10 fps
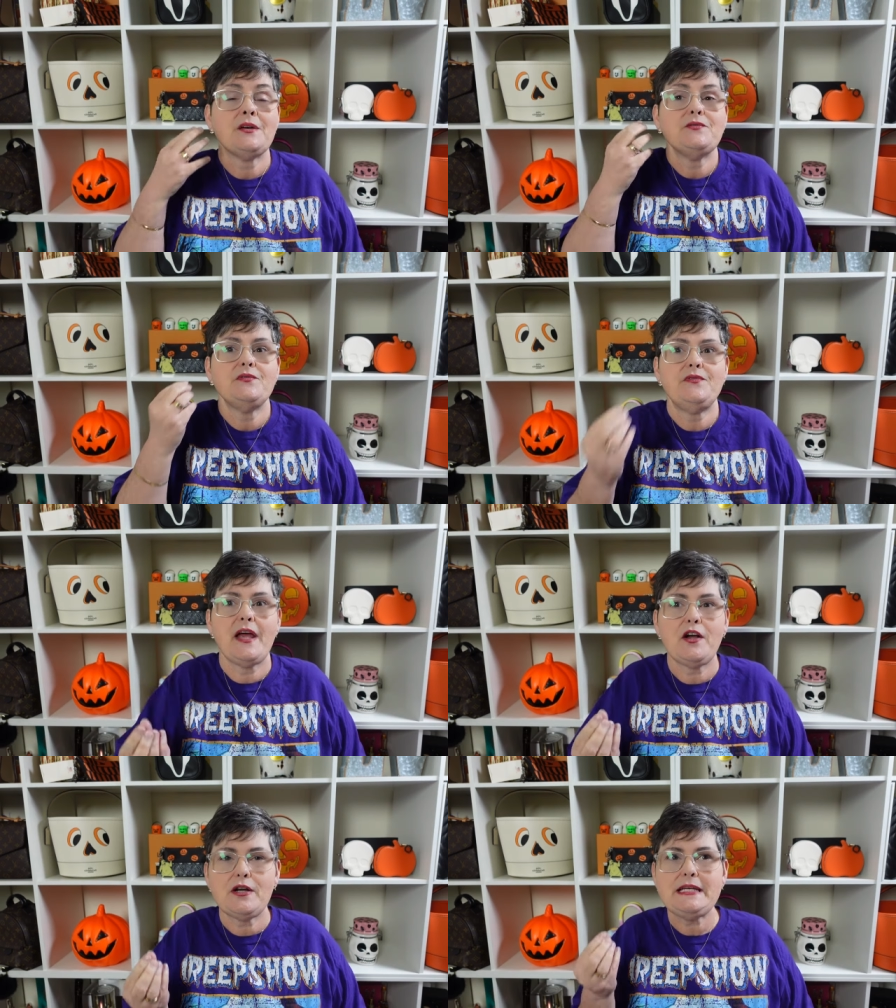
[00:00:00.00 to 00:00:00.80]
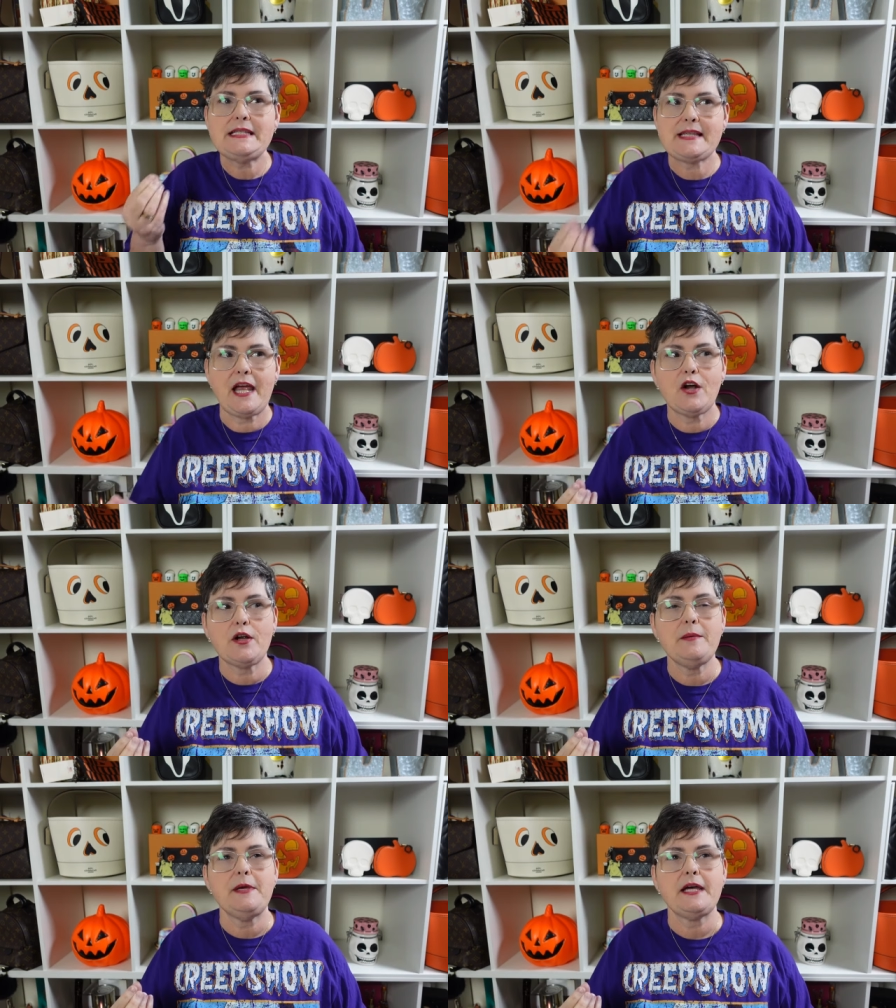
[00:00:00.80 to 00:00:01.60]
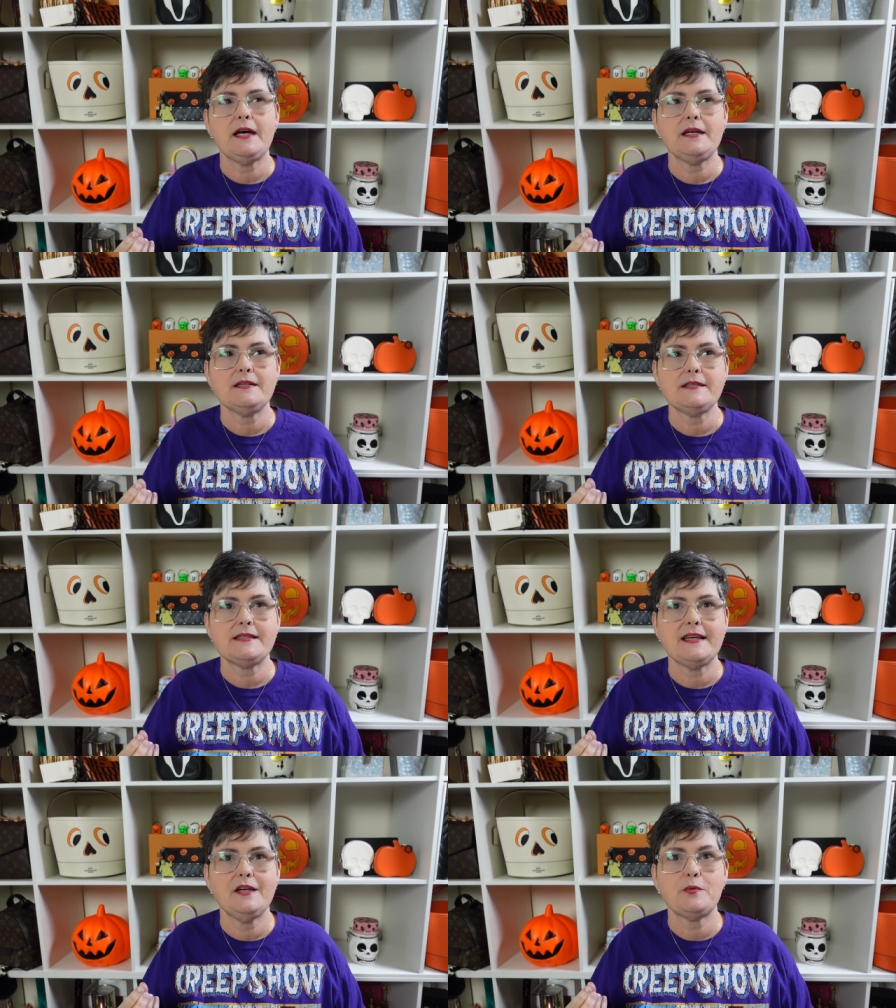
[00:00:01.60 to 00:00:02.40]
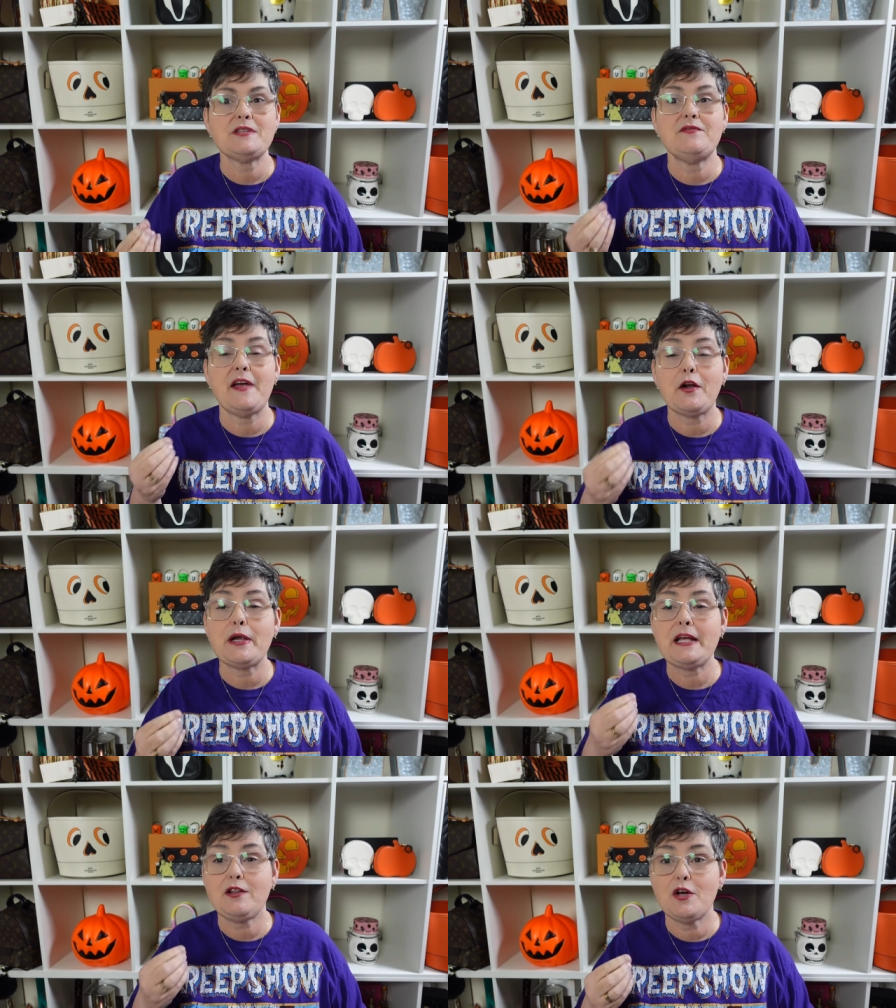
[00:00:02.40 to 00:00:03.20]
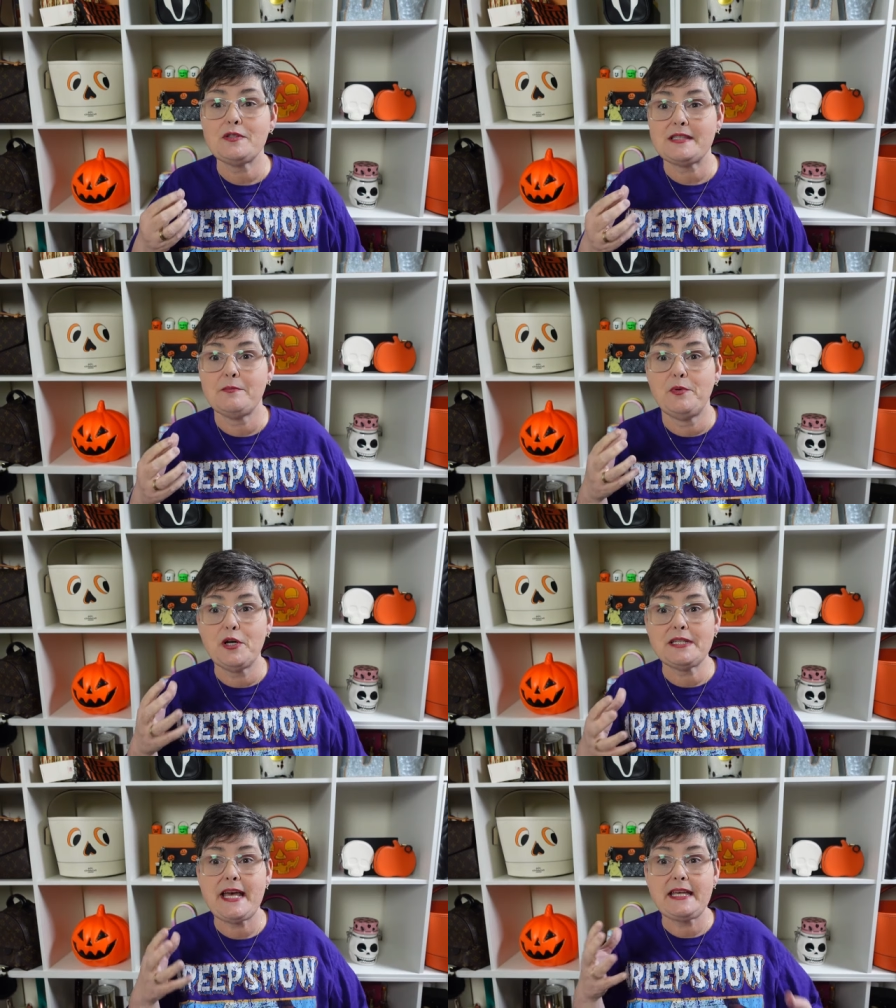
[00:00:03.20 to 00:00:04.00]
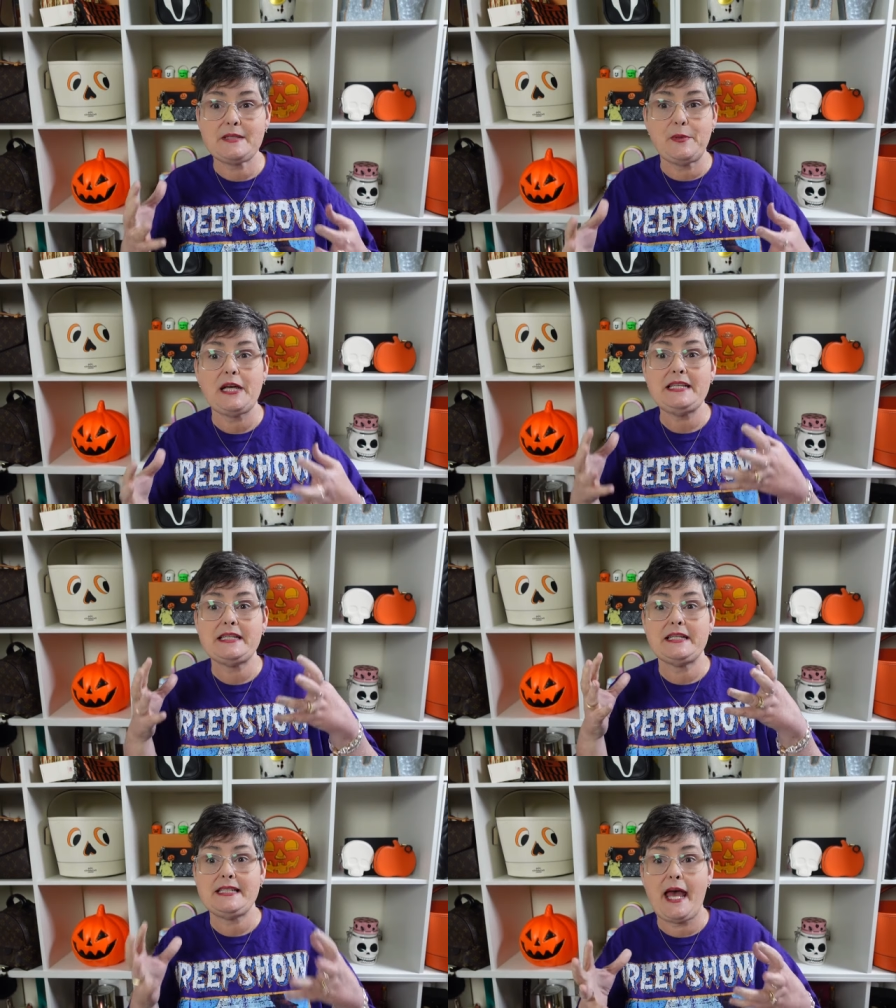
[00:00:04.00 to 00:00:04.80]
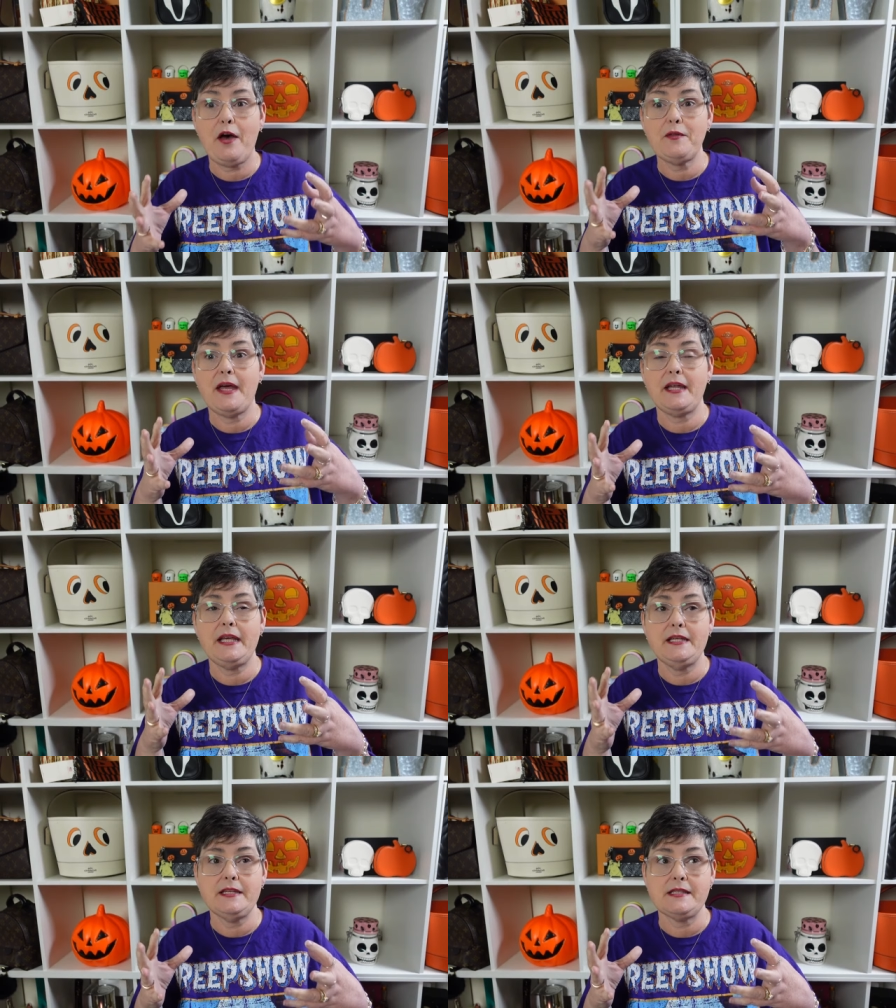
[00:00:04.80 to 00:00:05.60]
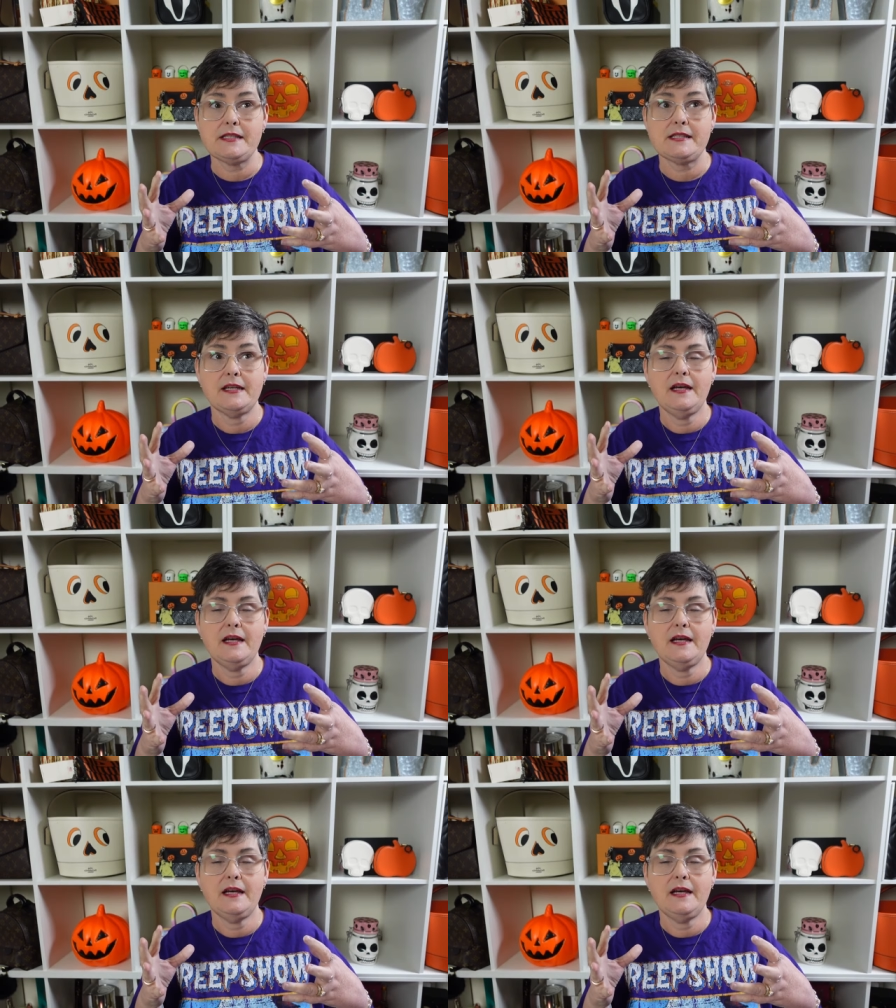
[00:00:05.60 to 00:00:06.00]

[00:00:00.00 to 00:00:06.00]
very scary because it was very close. The book takes place in a town that is,